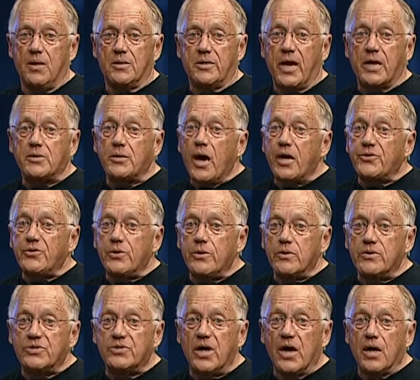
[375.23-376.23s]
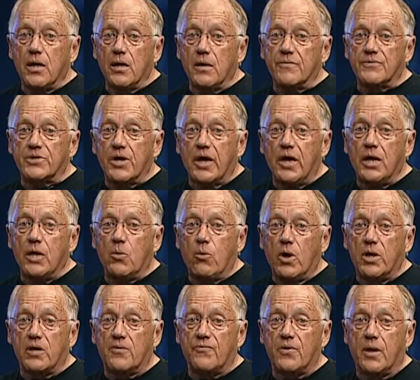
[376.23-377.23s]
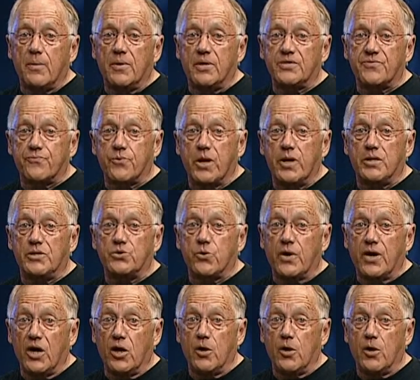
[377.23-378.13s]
Take not to yourselves any one of them as friends or